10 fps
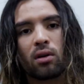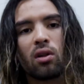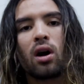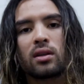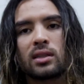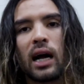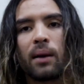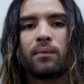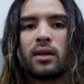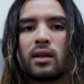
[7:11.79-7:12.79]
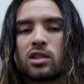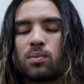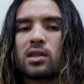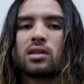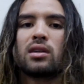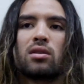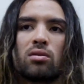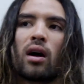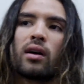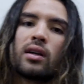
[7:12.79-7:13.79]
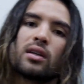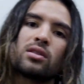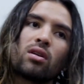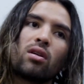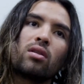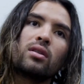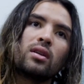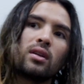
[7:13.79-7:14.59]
a long time, especially throughout here. So,